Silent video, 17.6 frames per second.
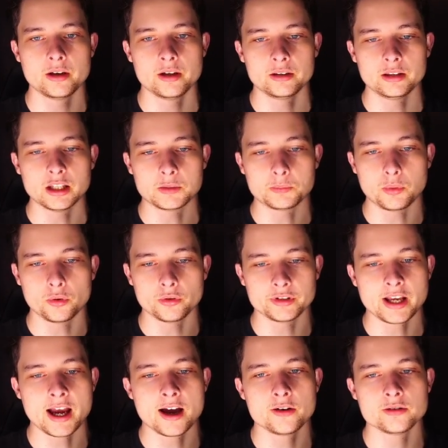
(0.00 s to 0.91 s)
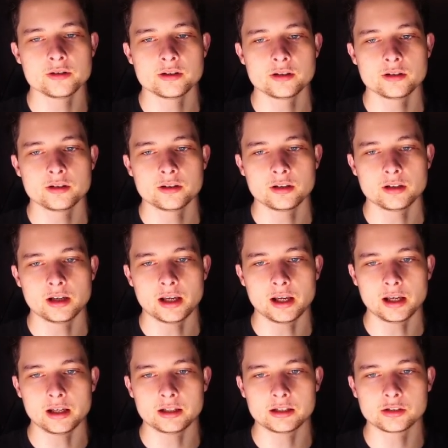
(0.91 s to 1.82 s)
This pulls out,
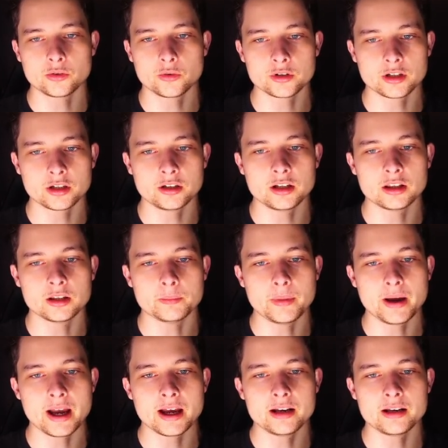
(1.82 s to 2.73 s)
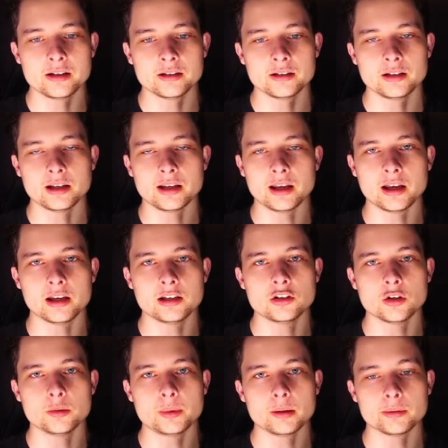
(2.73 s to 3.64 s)
it stores underneath the bed, and
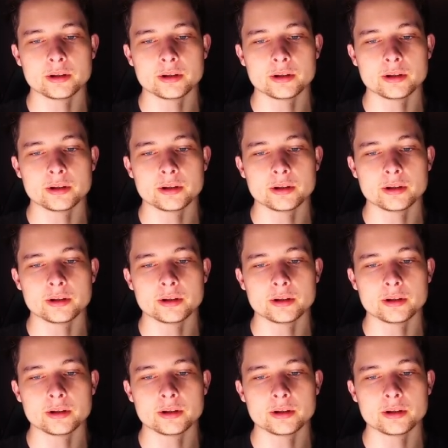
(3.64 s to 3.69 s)
you'll be able to